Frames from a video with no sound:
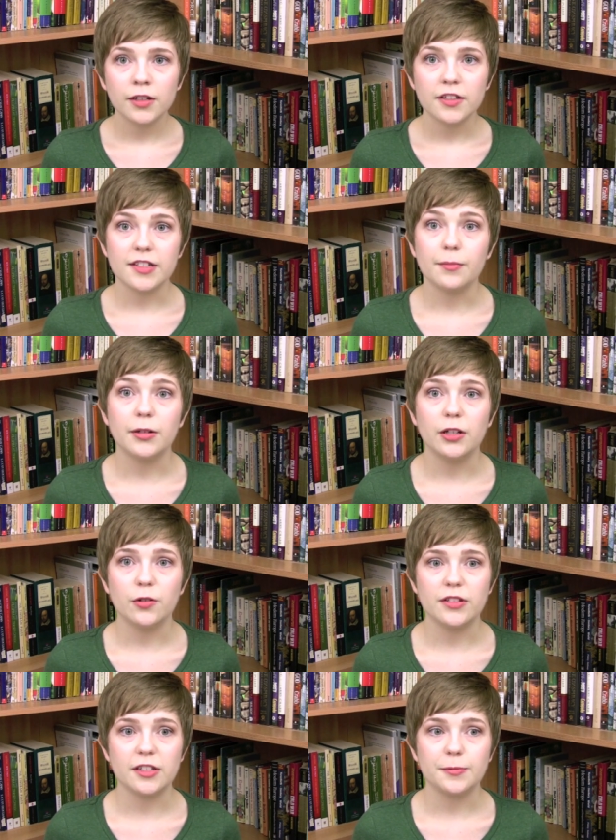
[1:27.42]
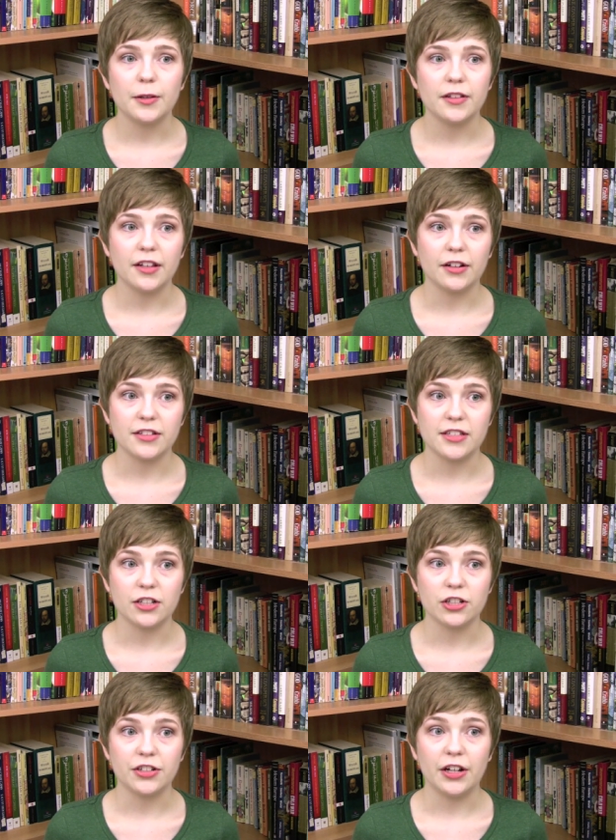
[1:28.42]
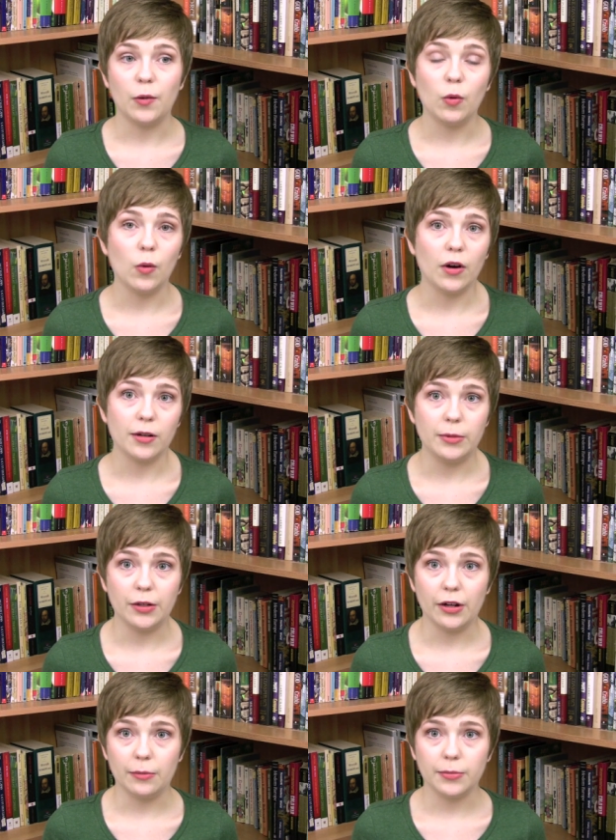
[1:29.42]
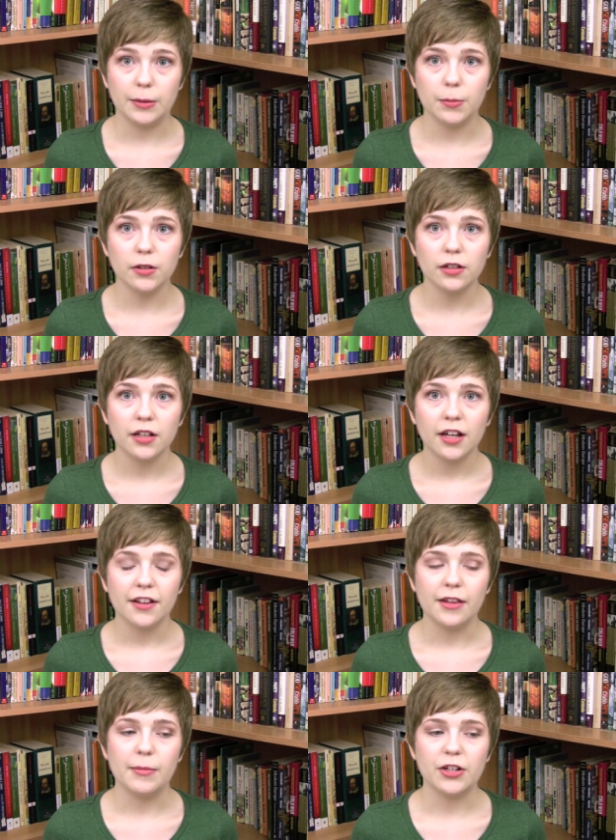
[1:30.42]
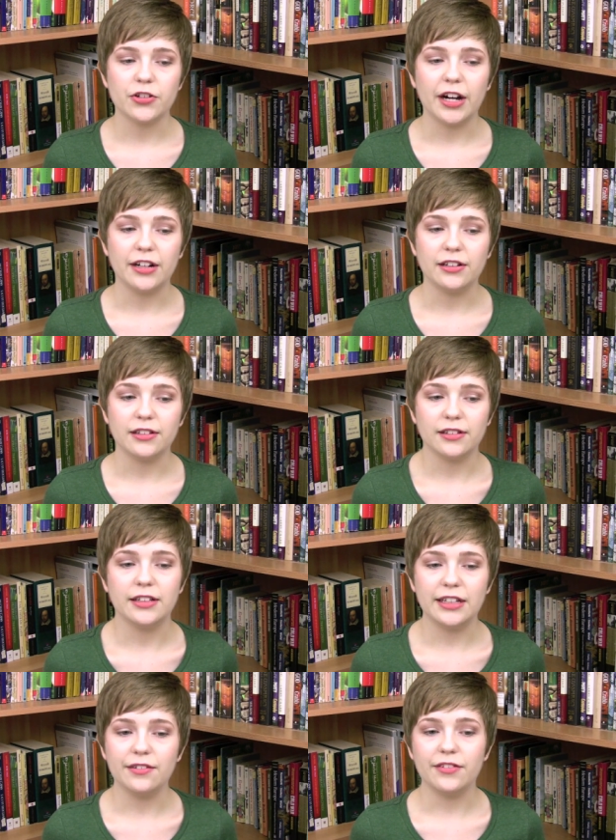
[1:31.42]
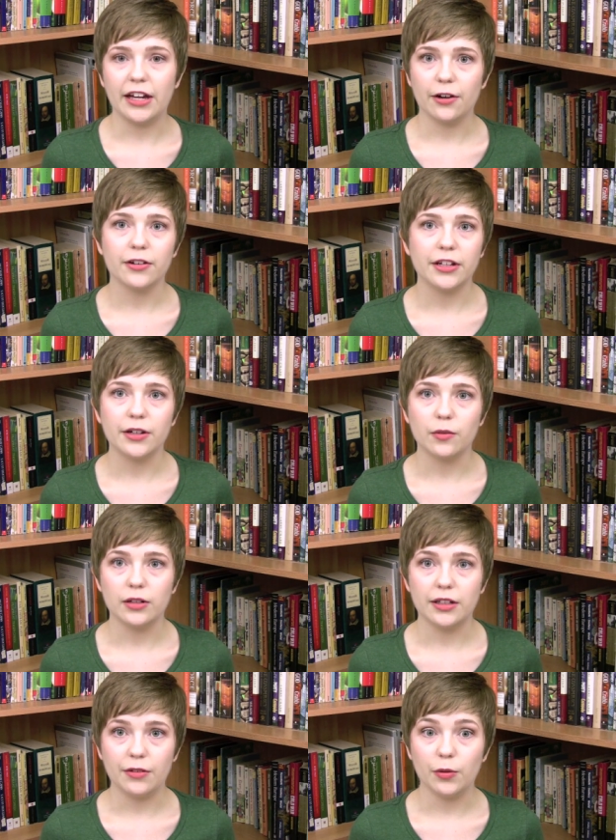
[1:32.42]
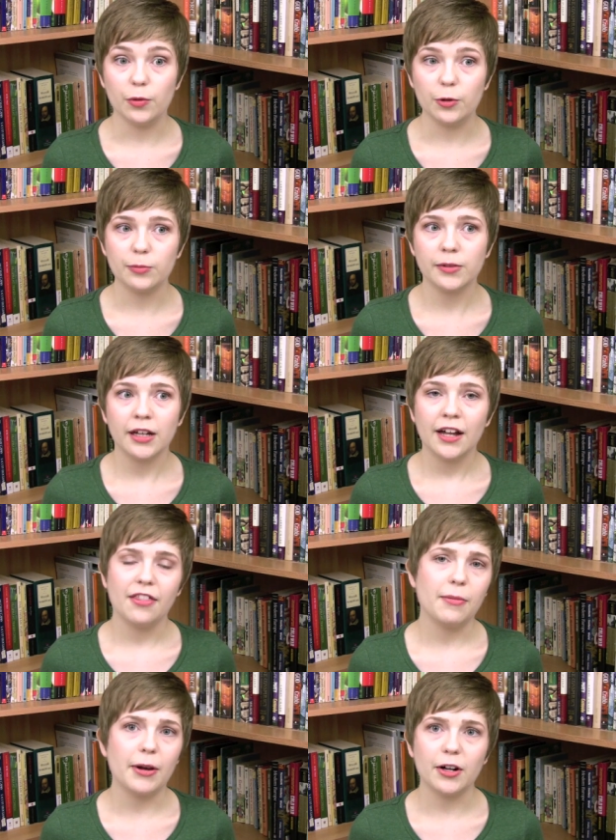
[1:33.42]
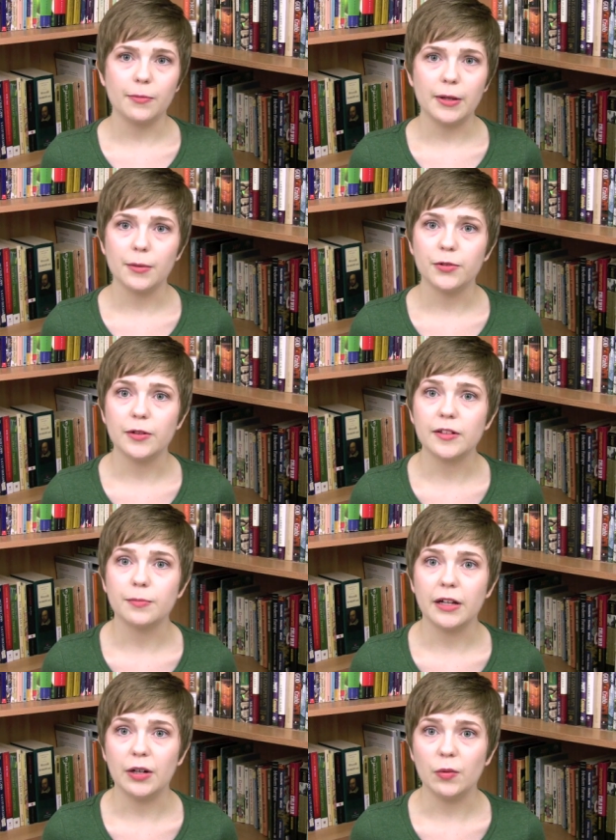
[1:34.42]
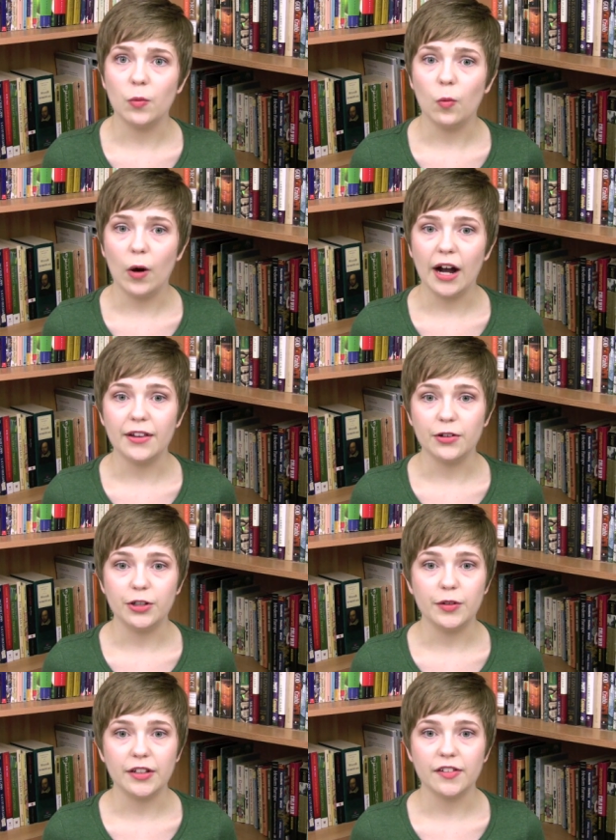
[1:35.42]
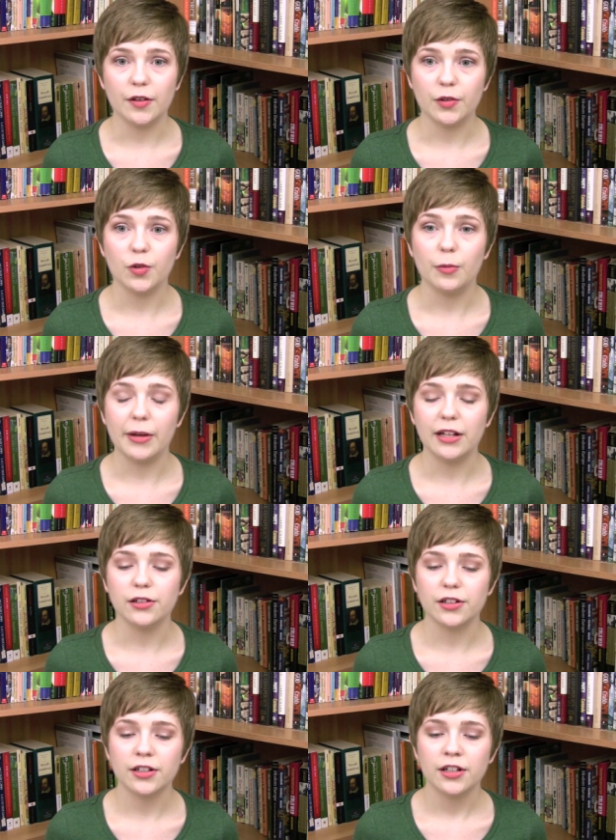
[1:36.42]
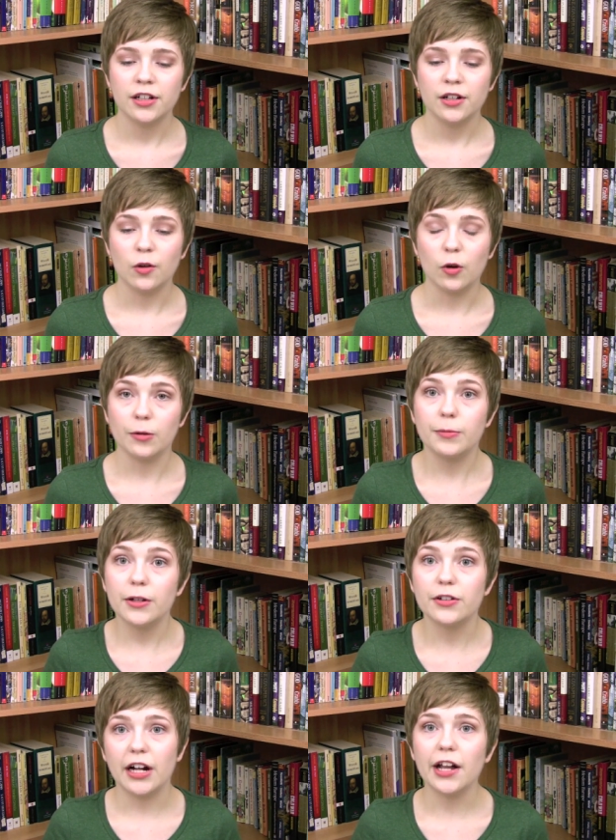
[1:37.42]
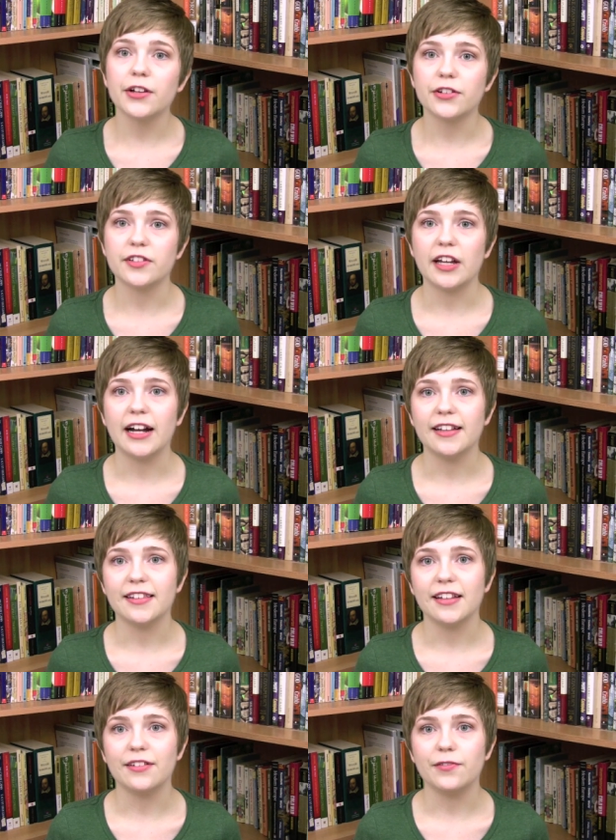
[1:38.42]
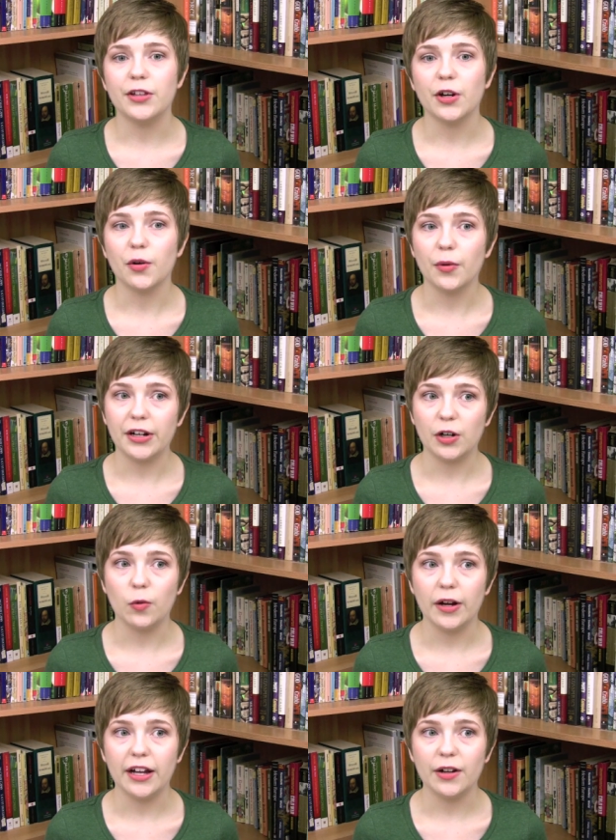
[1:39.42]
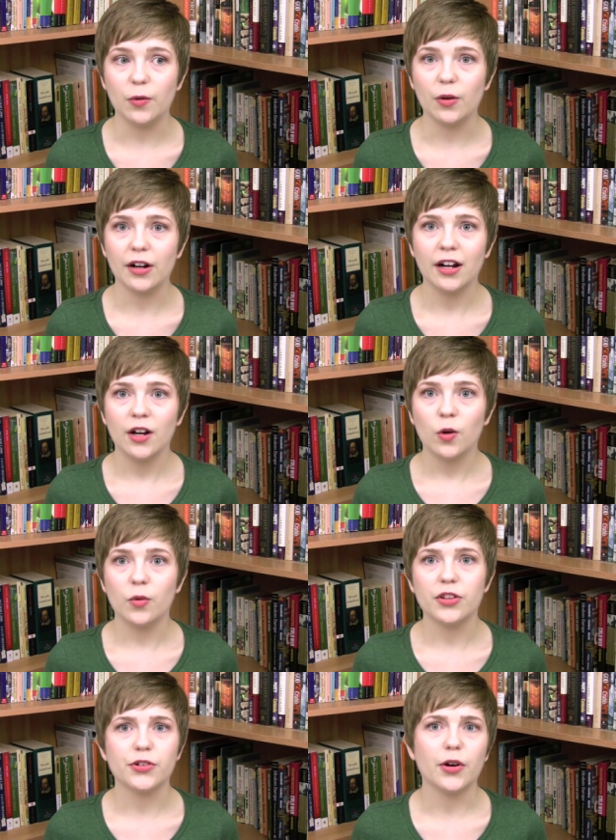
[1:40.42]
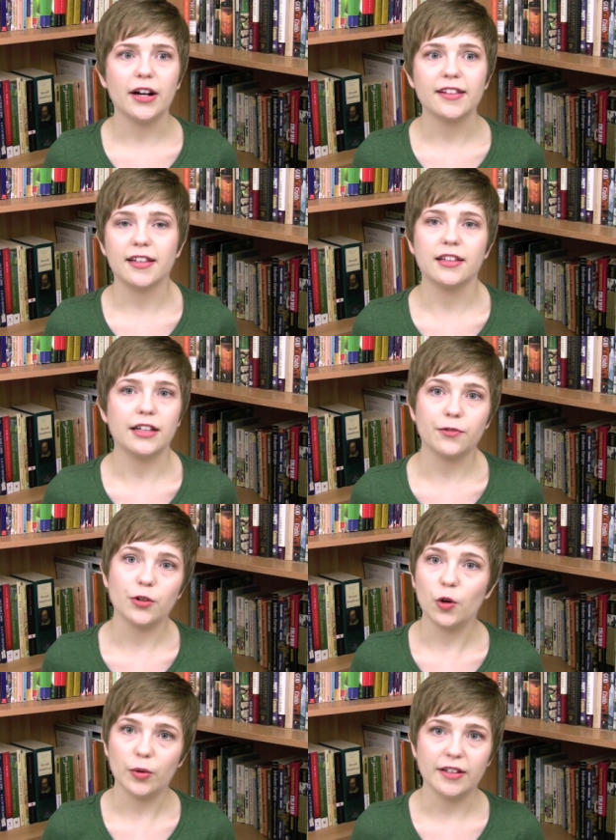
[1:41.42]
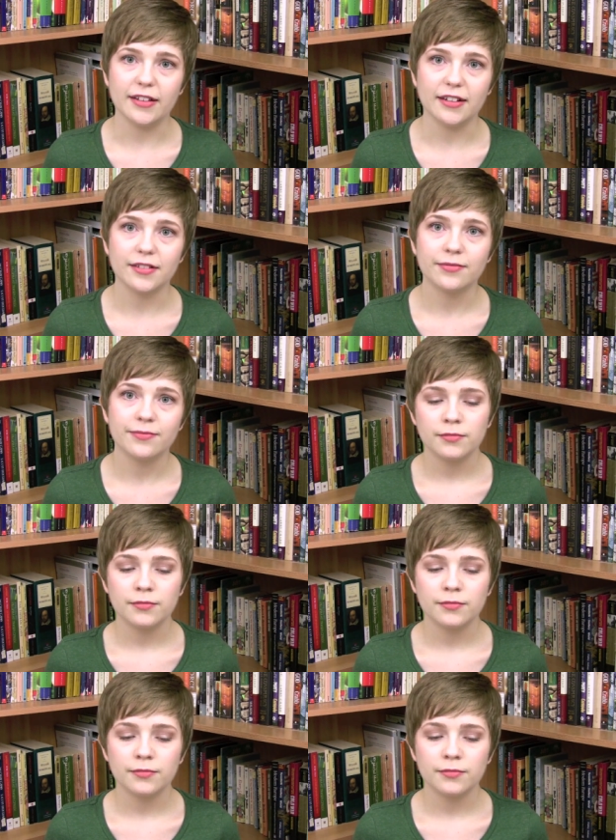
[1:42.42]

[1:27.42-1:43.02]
Somebody who is experiencing autistic shutdown won't want to be around people. They may try to leave the area or leave the room. They might not be able to explain why they're doing so, so it may look or appear to others as if they're running away or withdrawing suddenly for no reason.